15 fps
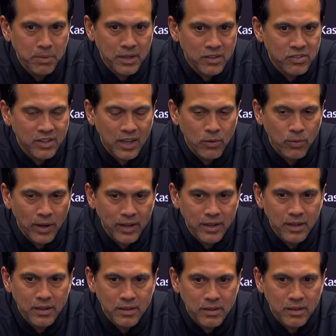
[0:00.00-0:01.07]
But he stayed
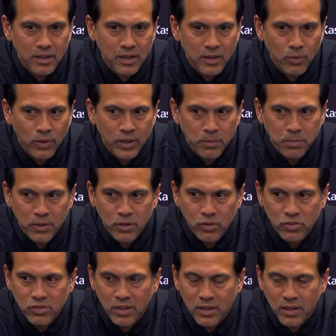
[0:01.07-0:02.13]
ready, and he really
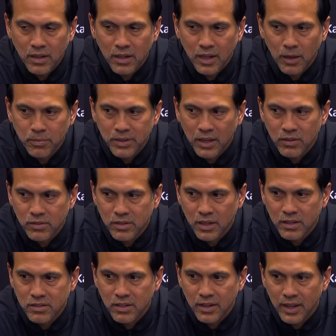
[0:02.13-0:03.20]
produced and helped out
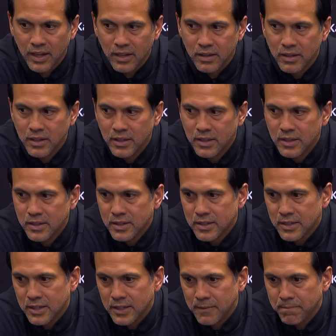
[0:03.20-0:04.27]
tonight.
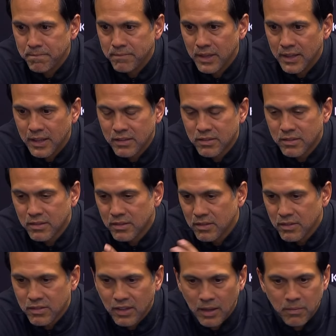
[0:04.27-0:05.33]
And that
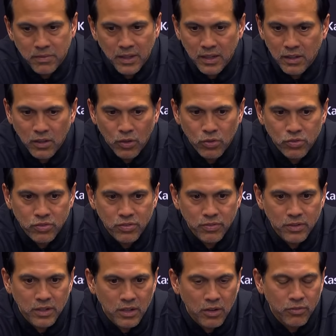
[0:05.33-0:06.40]
same thing goes,
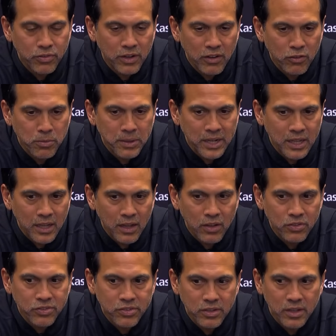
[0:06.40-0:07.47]
you know, for everybody else.